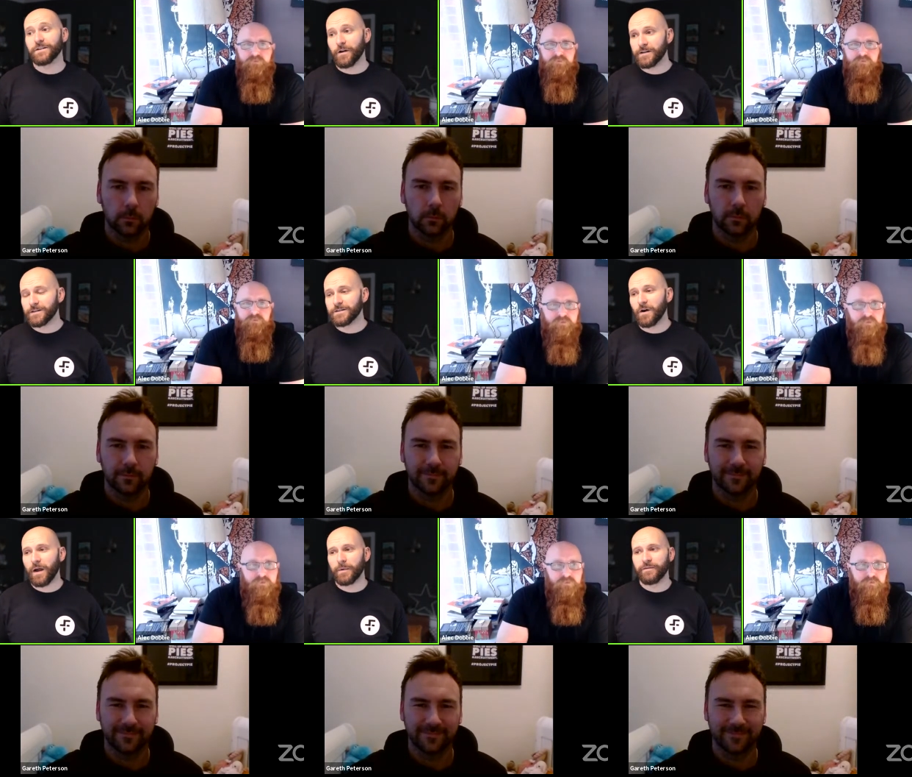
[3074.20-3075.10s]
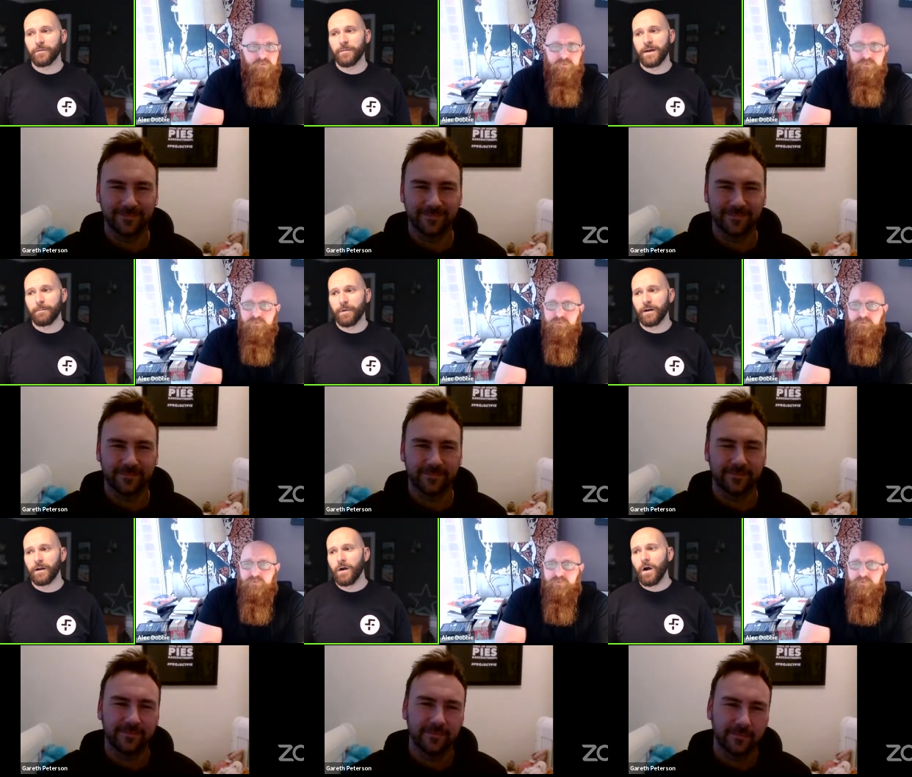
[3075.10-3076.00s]
Speaker 1: on it. So it's not coming from me, but
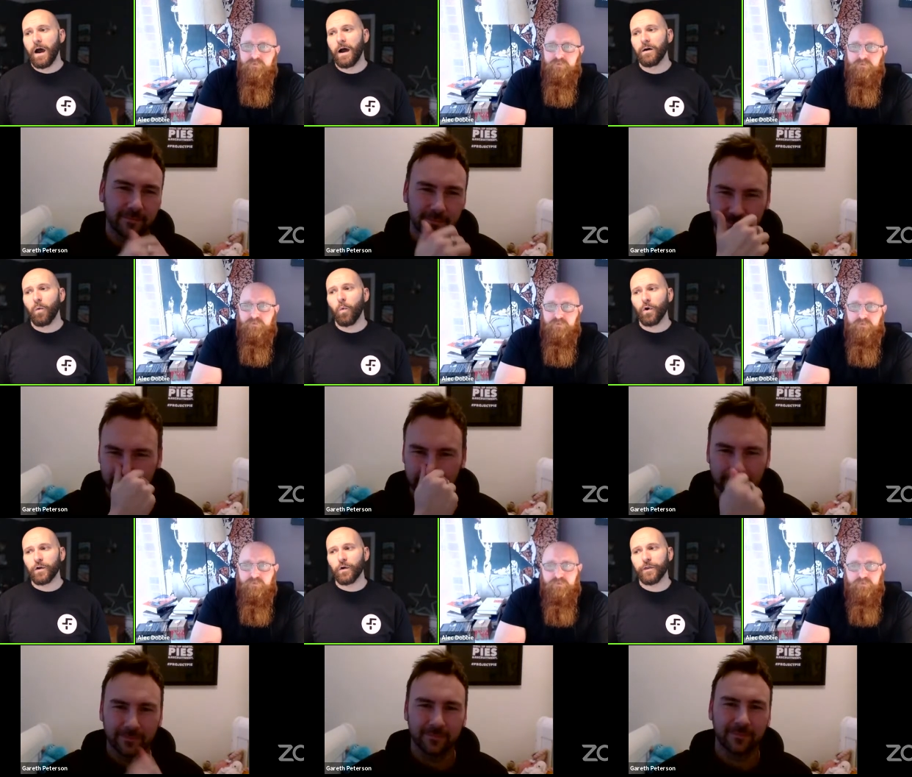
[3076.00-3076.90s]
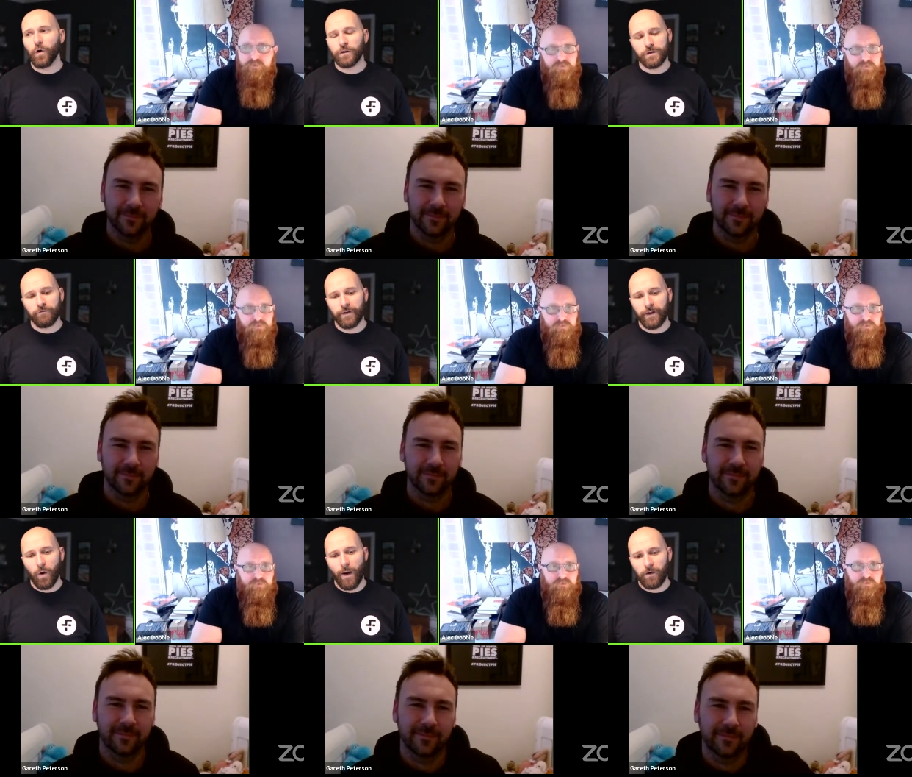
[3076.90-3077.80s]
uh, what are your thoughts on
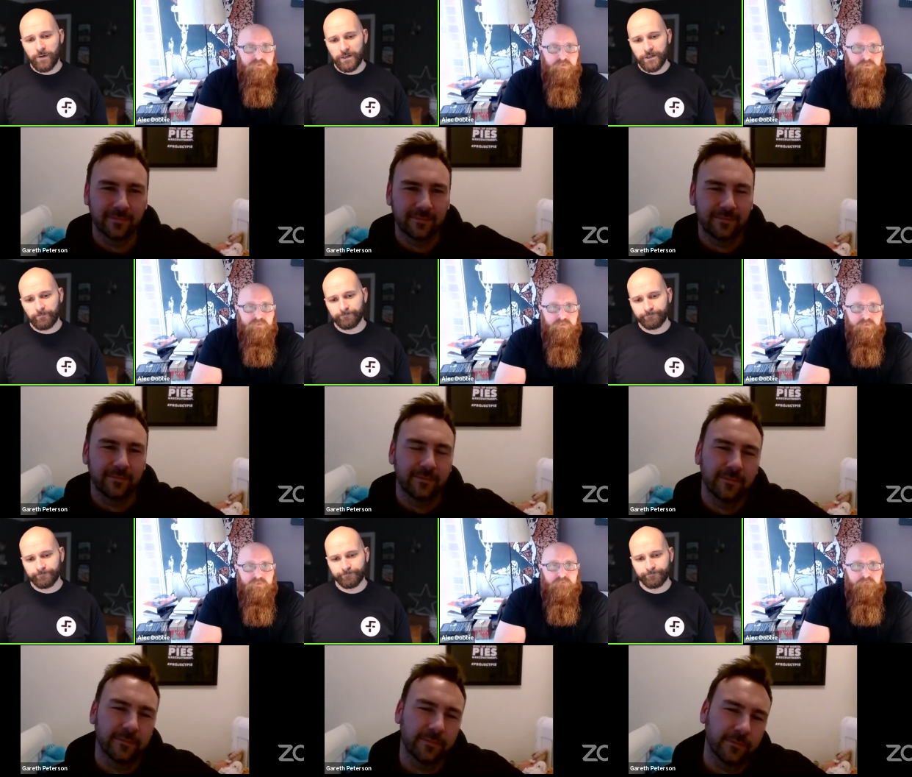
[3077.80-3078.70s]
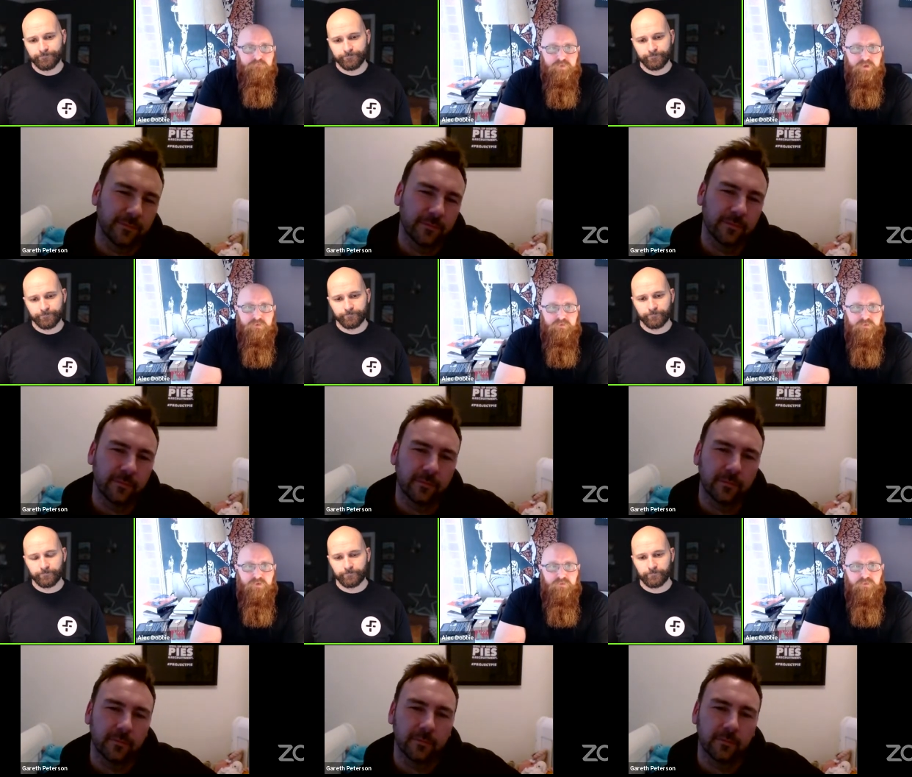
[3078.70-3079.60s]
video outreach?
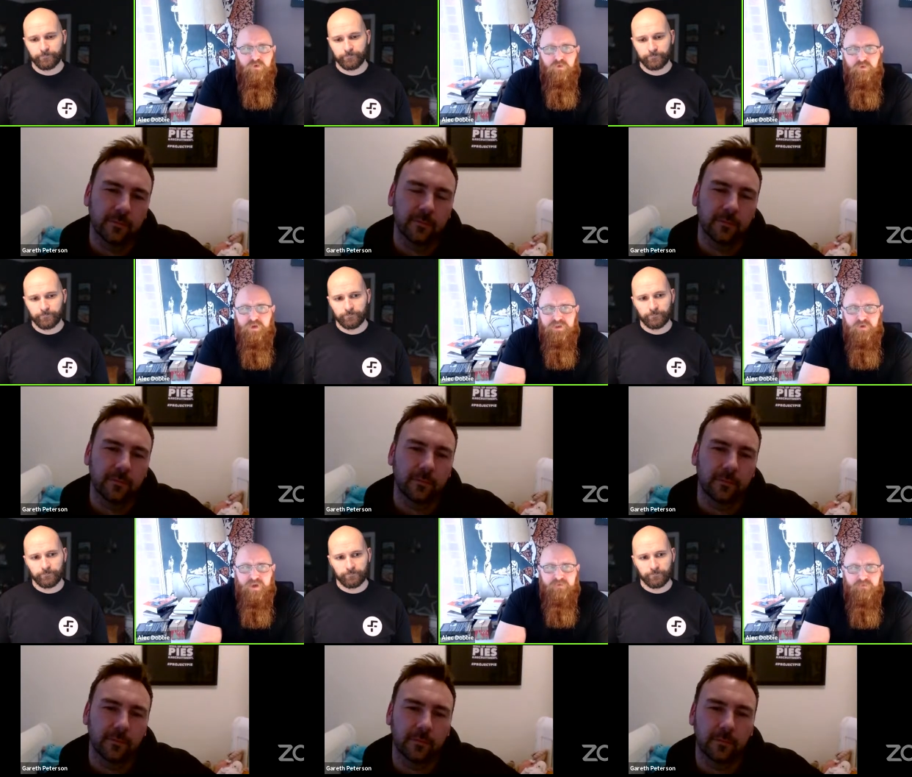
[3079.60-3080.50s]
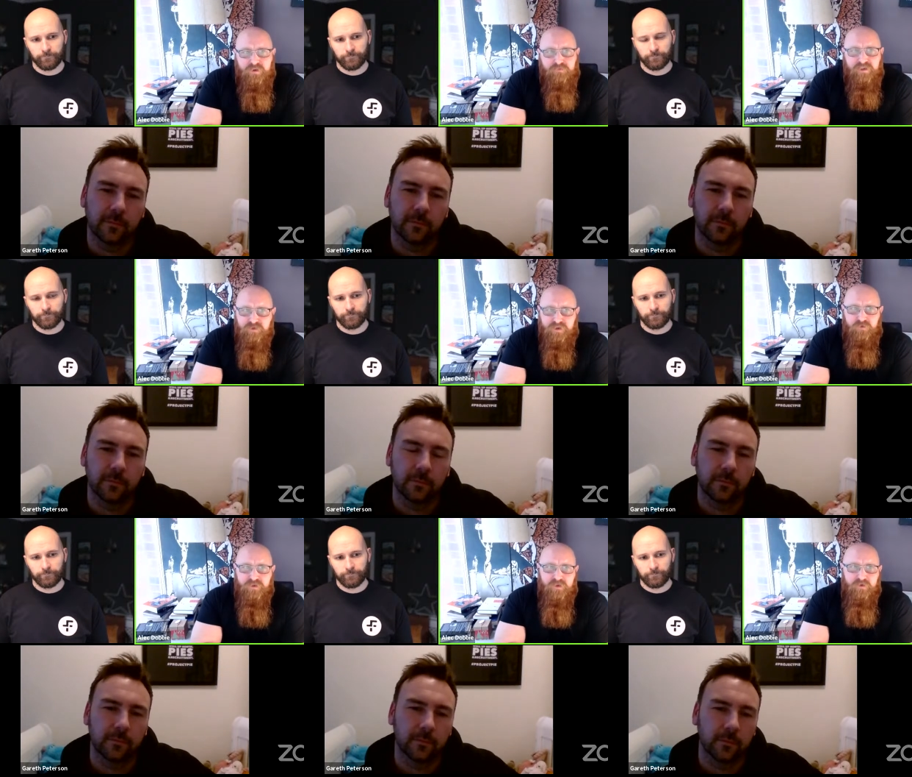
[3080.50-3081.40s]
We
Speaker 2: do it with mixed
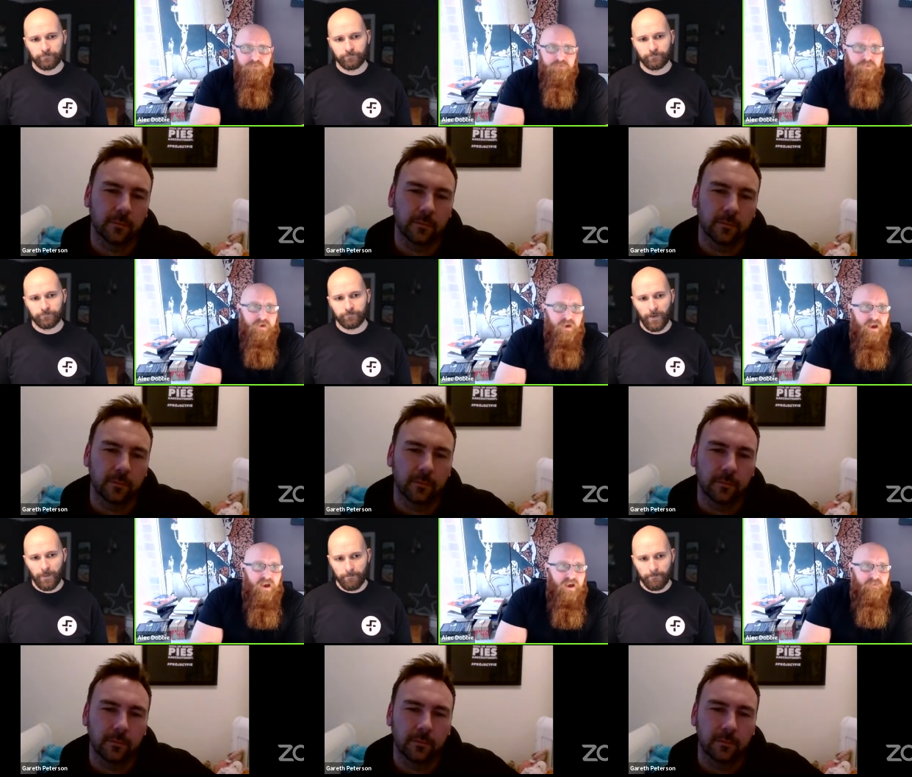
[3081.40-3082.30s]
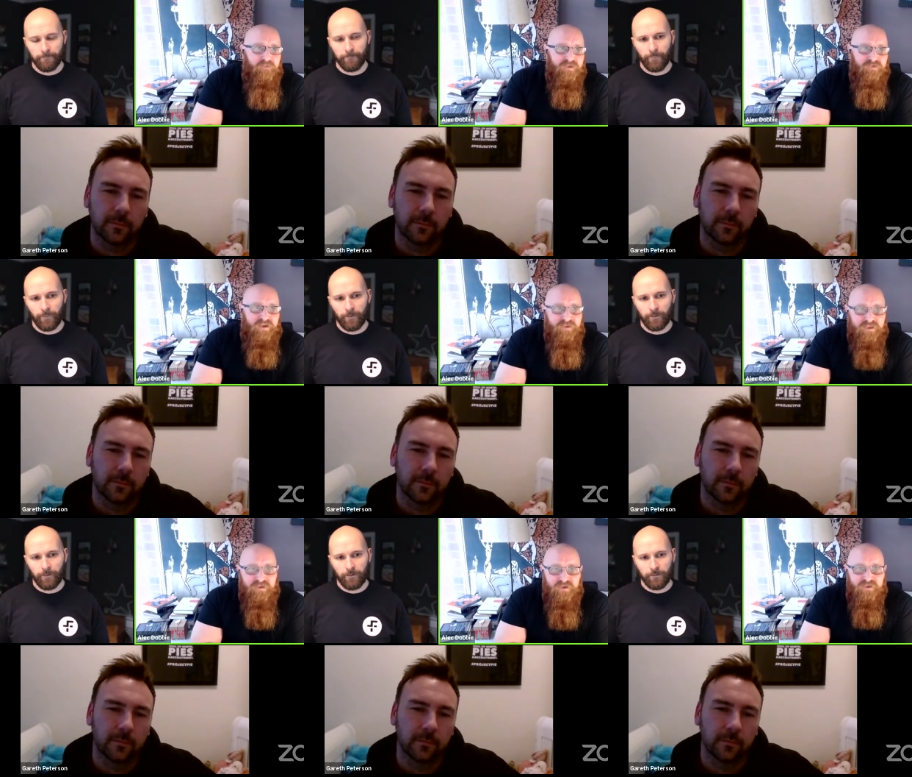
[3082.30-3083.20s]
results. Yep. Um, sometimes
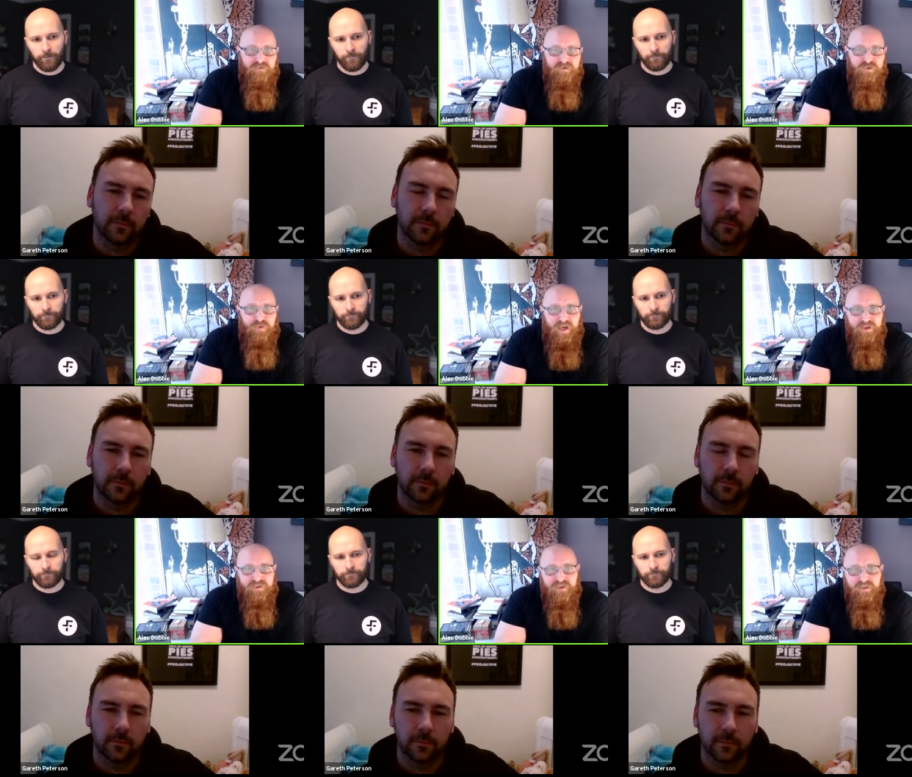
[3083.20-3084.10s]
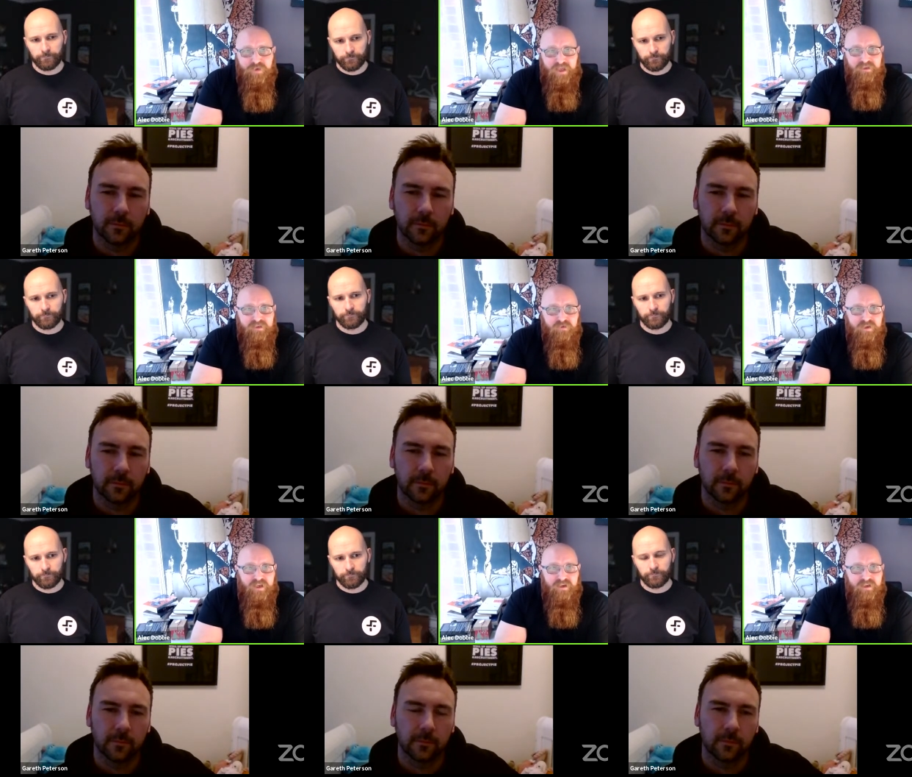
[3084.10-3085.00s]
it's good, sometimes it's bad. I think it depends who
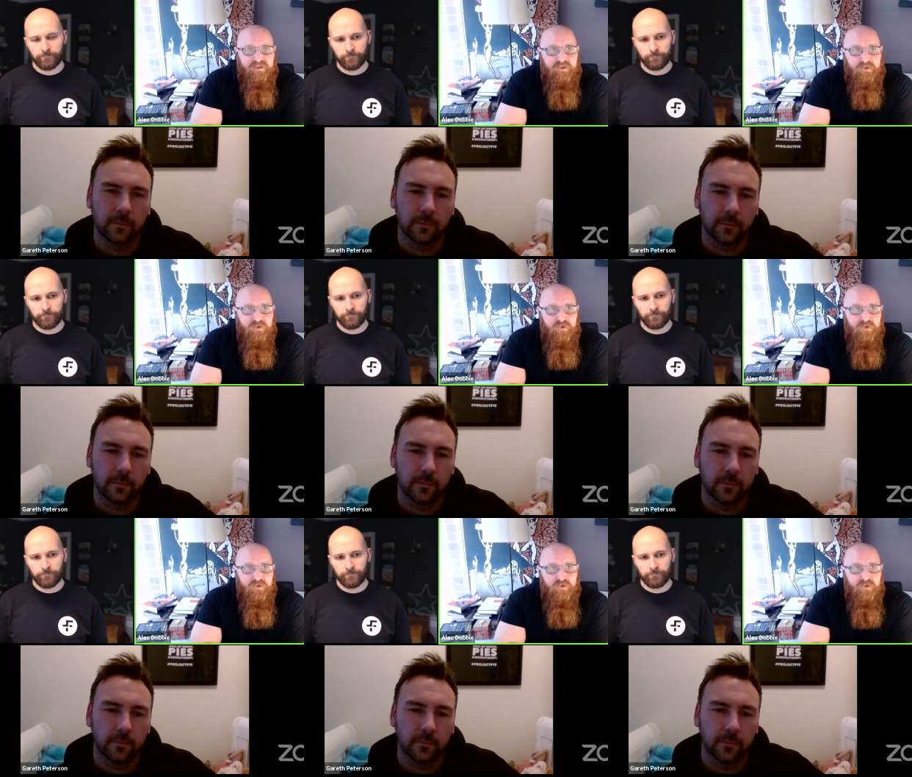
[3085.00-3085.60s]
you're selling into.